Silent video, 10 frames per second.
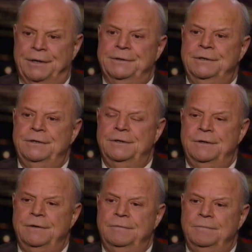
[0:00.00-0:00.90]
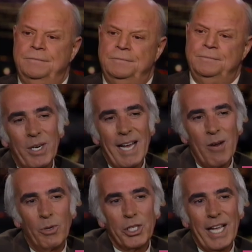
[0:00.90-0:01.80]
And then you know who was here one
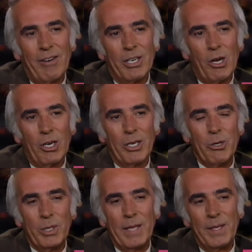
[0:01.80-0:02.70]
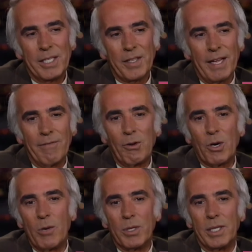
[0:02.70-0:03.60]
night was Alan Alda, who did this thing,
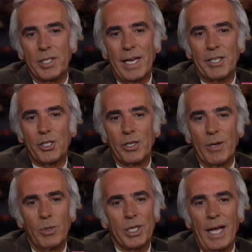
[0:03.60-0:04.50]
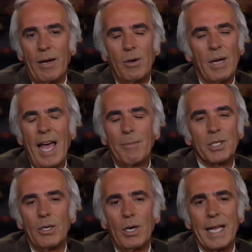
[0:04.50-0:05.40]
Flirting with Disaster, that was
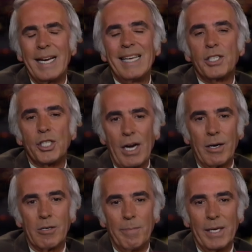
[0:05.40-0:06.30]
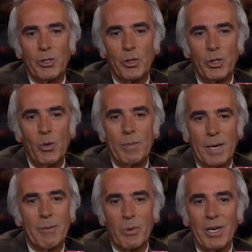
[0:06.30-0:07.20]
absolutely an hysterical picture. You and
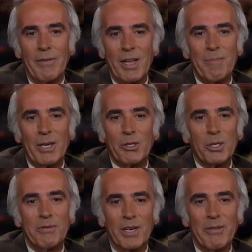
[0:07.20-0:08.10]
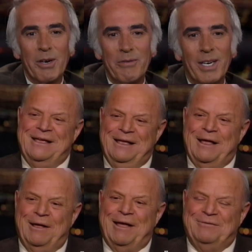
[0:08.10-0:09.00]
Barbara would love that picture. It's very, very funny.
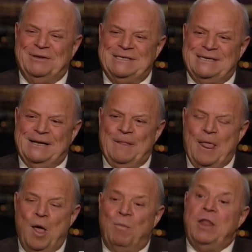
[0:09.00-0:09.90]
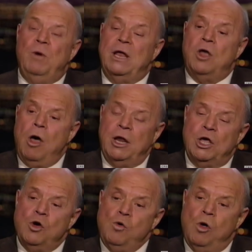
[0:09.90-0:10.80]
Yeah, I have to see it. Yeah. By the way, at
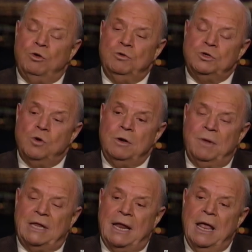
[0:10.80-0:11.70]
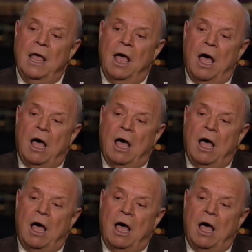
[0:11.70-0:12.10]
Carnegie Hall, you were talking about that. Yeah.